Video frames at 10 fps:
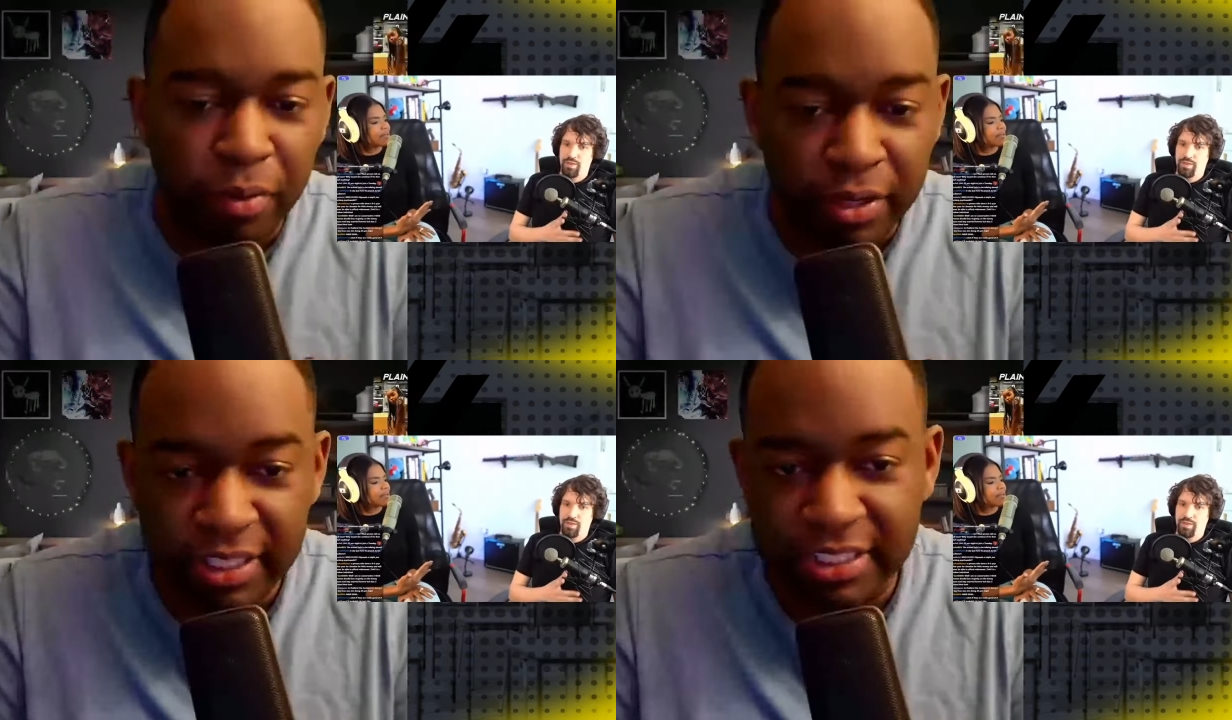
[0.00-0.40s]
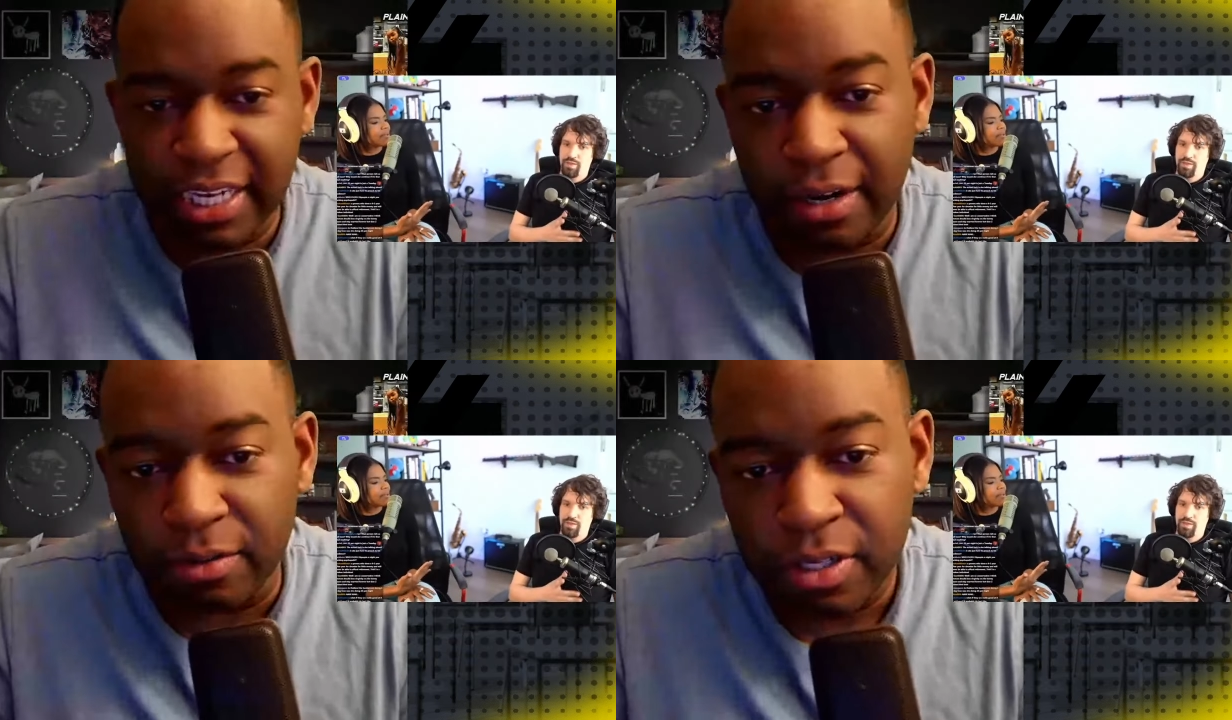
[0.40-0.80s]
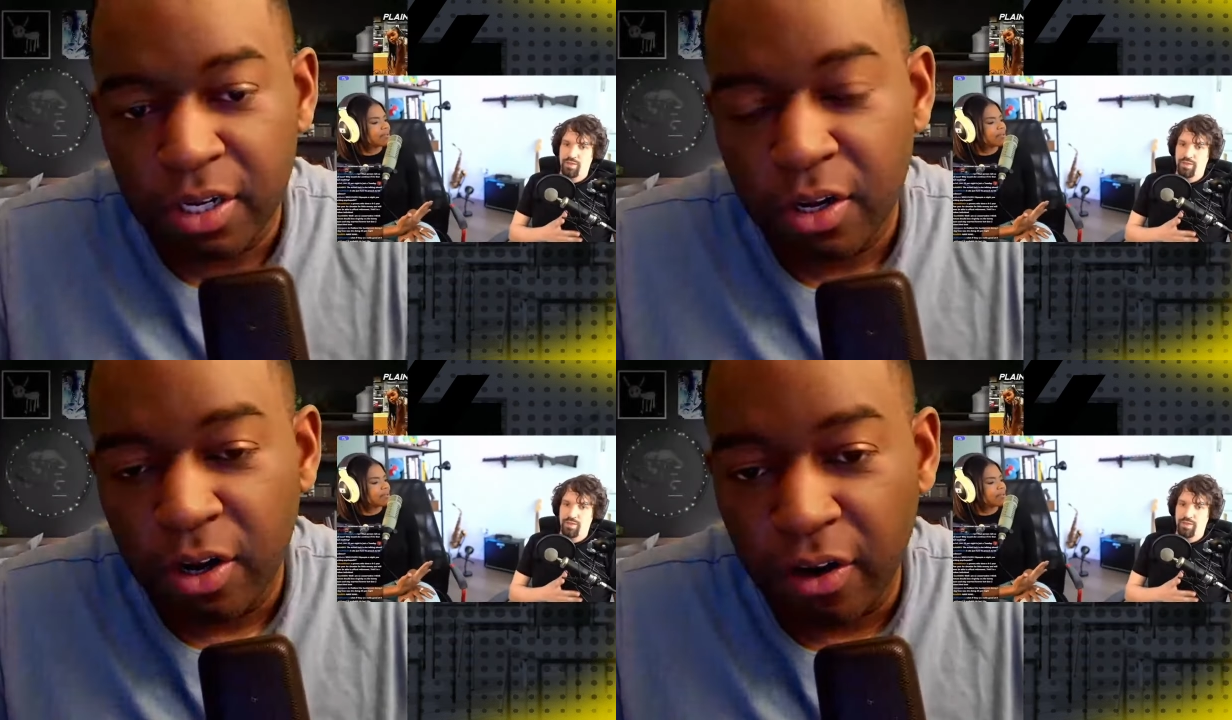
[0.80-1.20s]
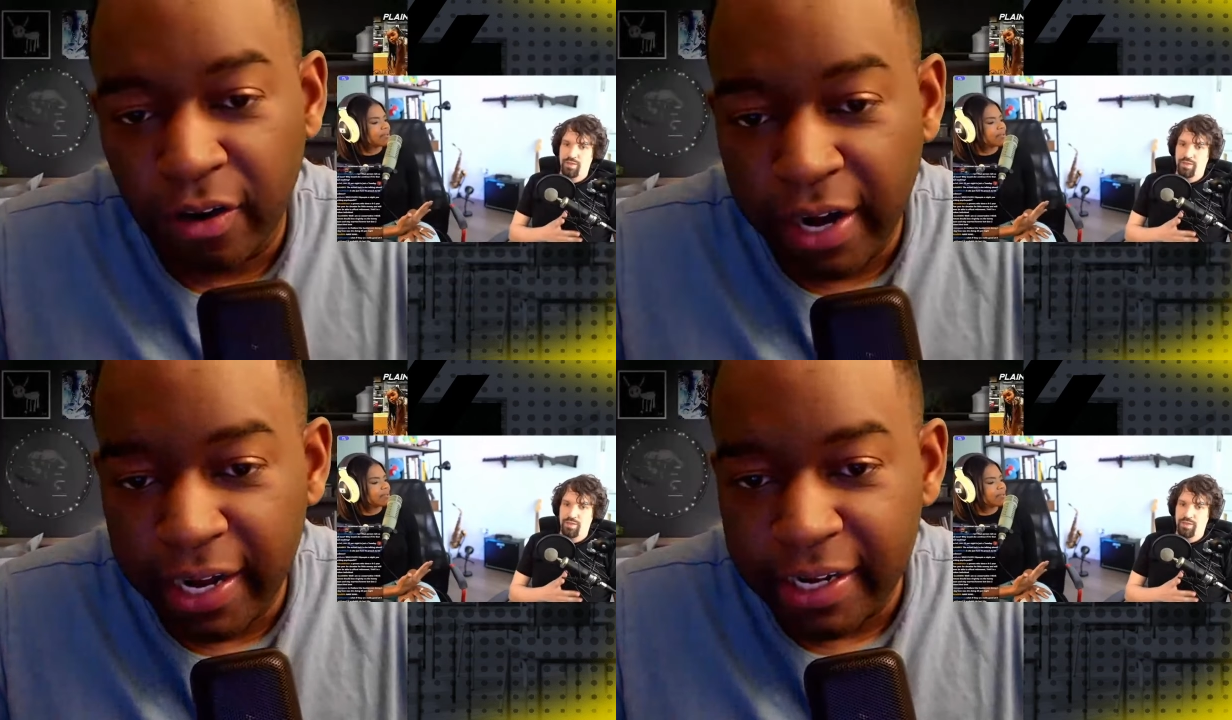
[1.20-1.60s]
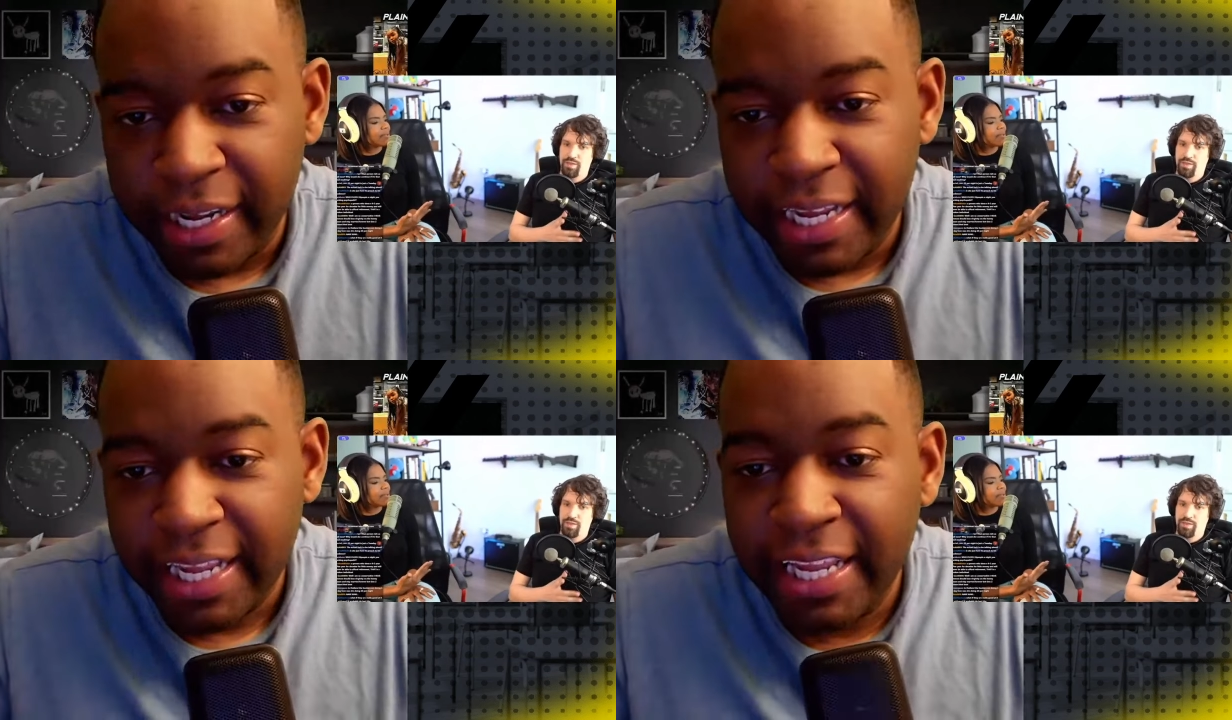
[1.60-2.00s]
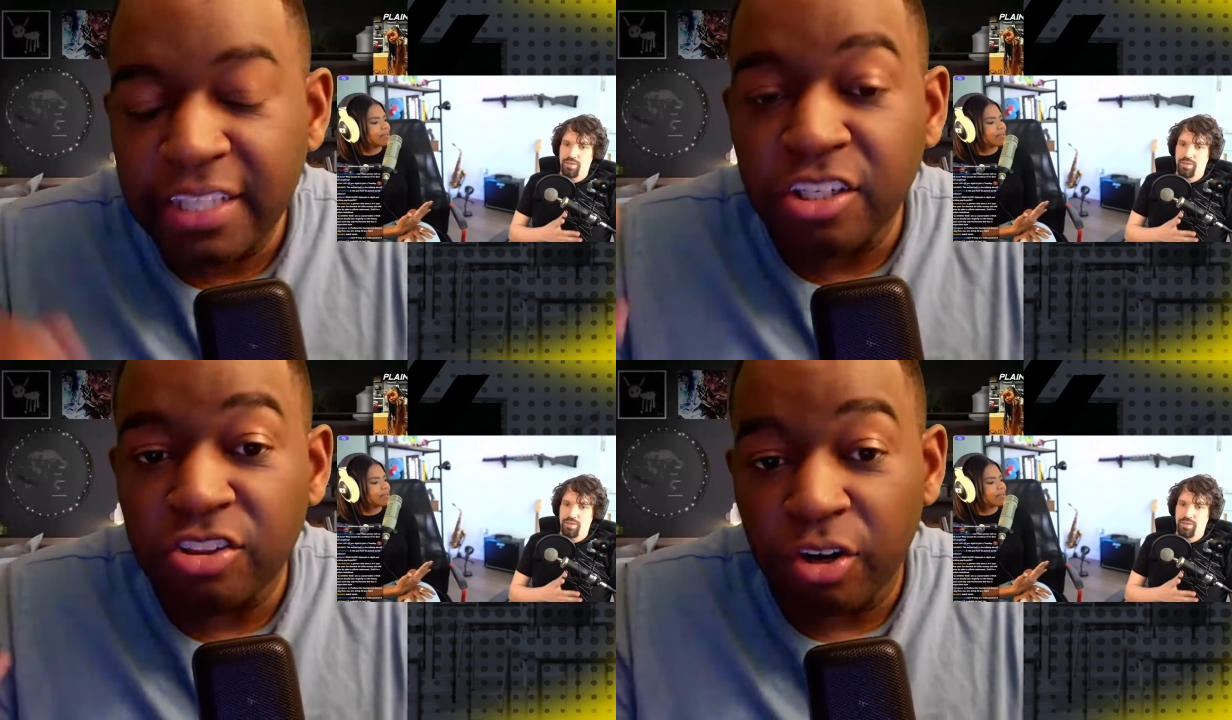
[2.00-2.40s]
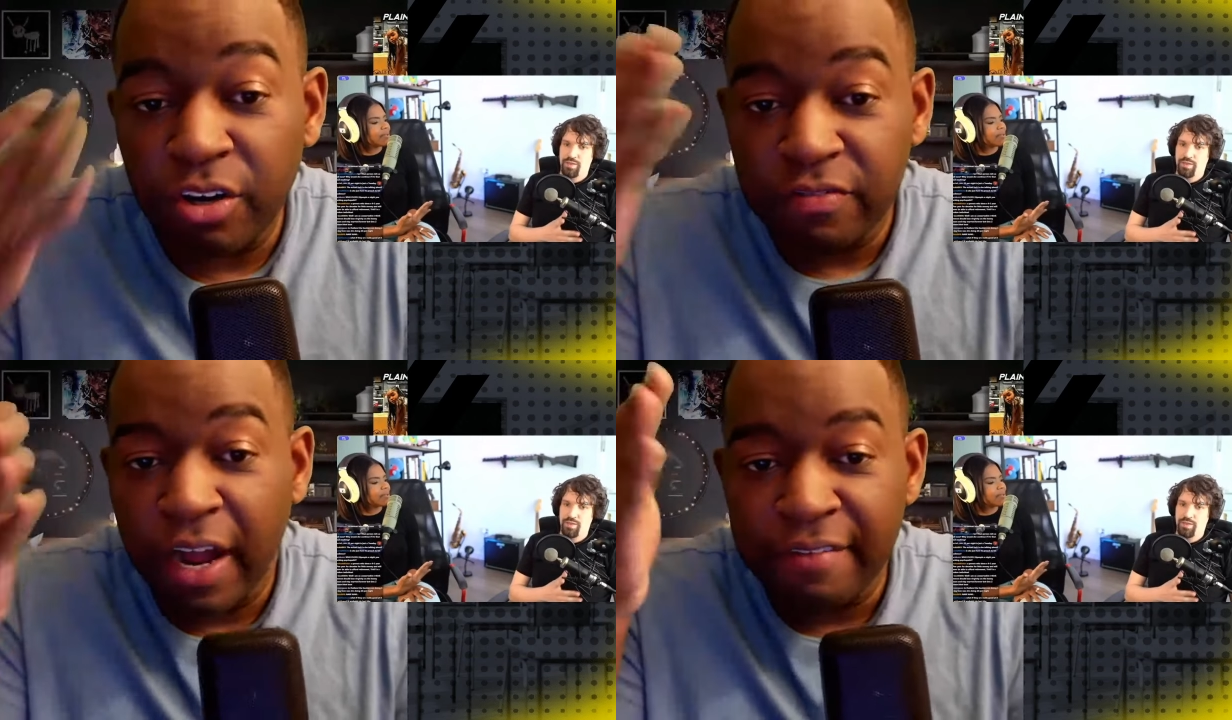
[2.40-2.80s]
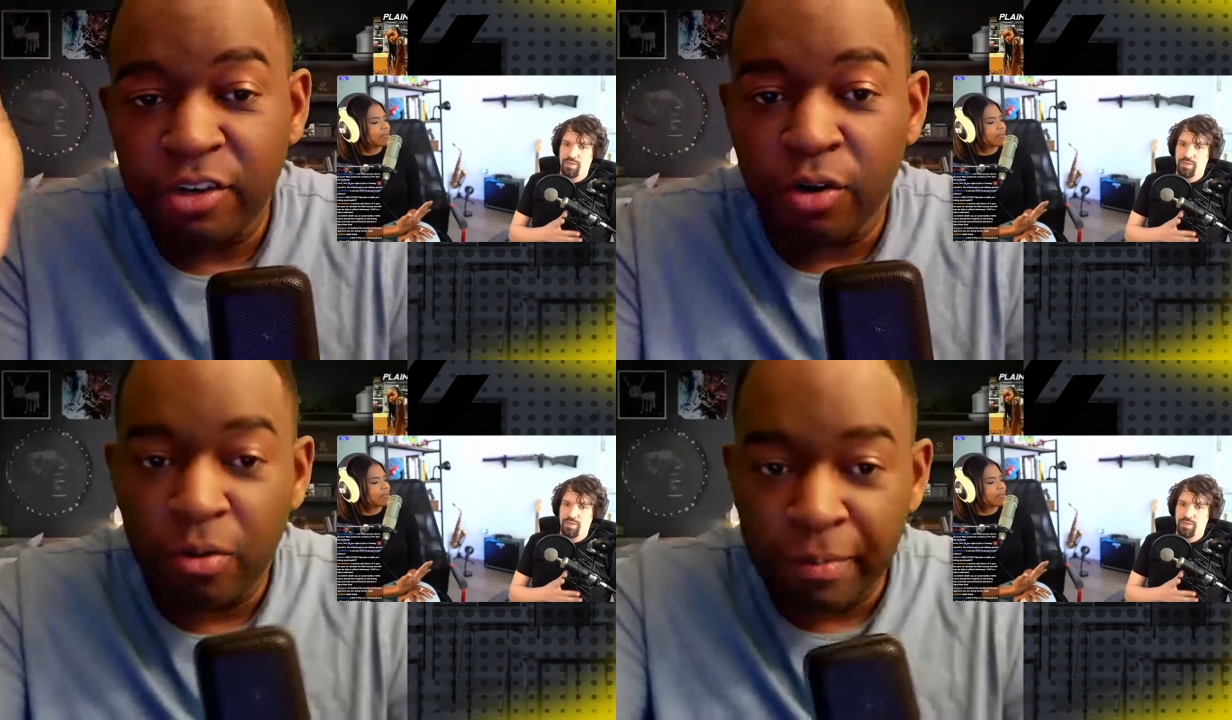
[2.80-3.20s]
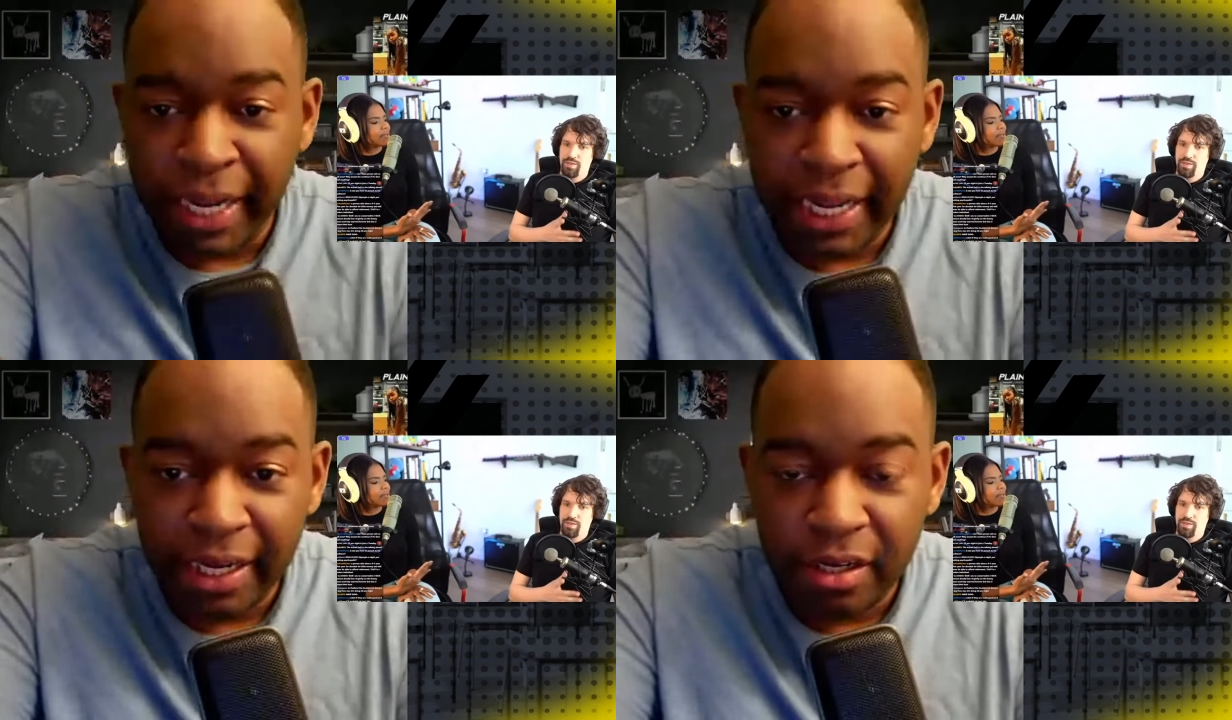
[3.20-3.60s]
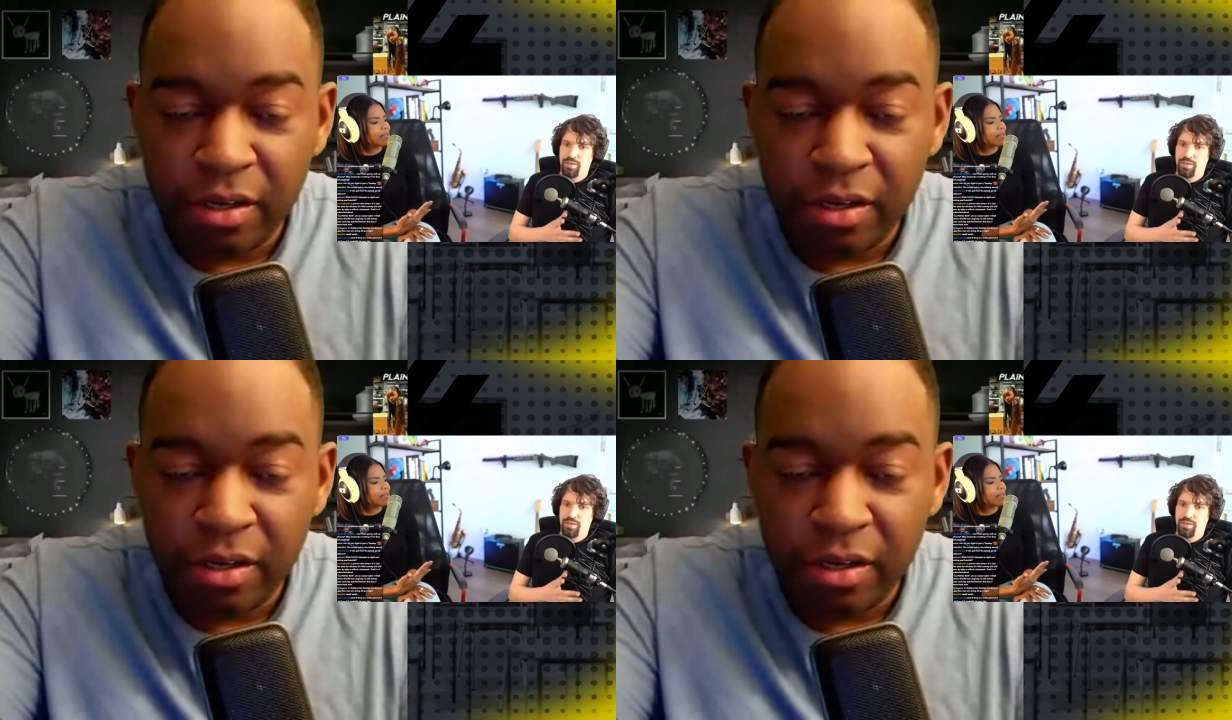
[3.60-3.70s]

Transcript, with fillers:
Speaker 1: this out. All right, he's a 35 year old man